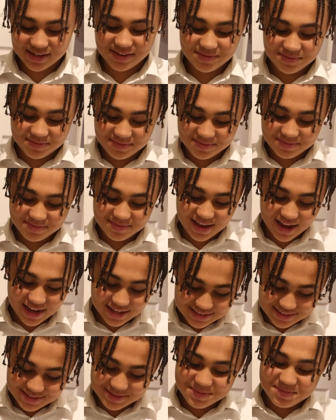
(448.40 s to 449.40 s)
had
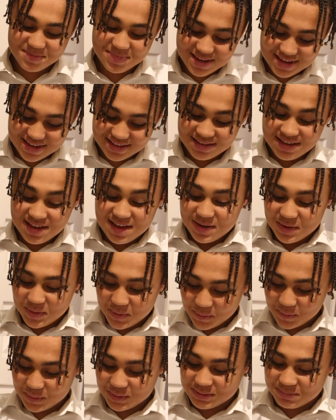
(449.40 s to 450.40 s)
been
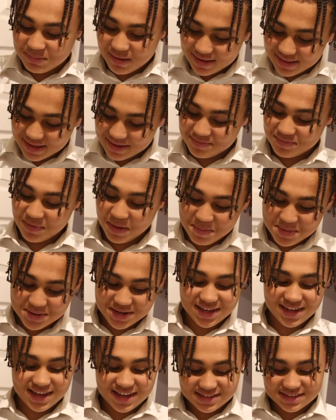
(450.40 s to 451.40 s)
caused by them rubbing
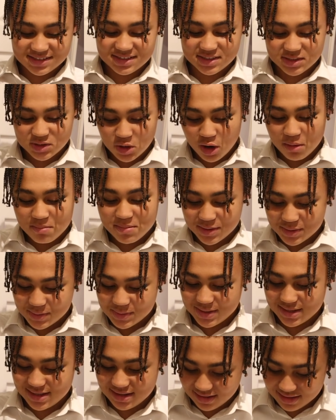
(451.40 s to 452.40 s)
against the sharp
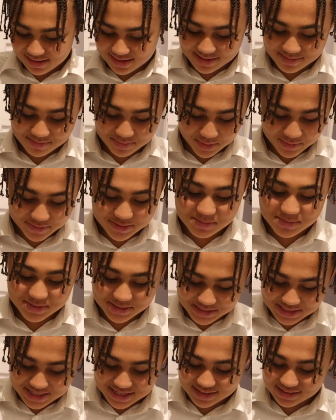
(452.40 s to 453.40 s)
metal inner lip of the
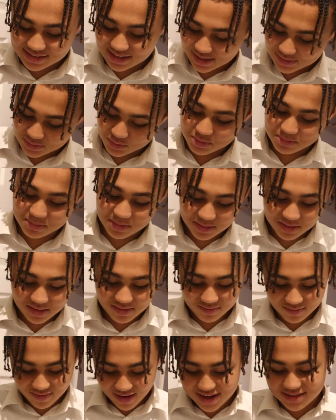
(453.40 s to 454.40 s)
machine's
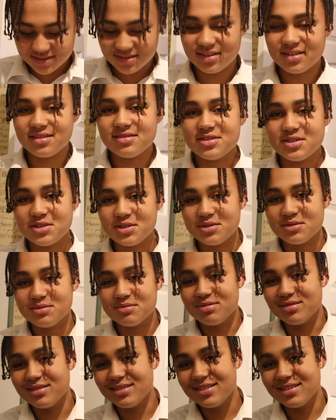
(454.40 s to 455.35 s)
handlebar riser tube.